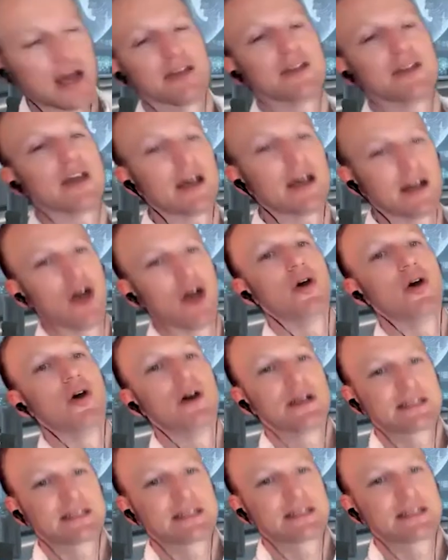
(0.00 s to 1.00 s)
oh, you got to owe
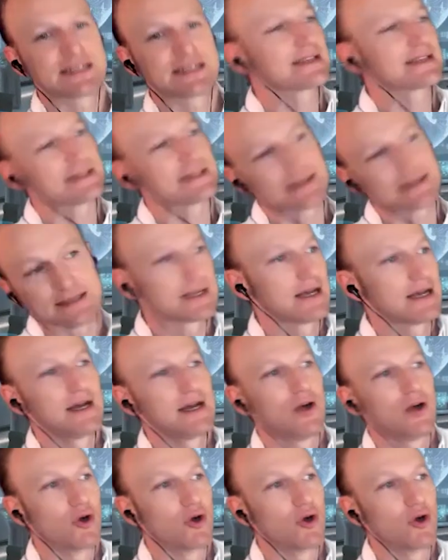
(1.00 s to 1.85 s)
us taxes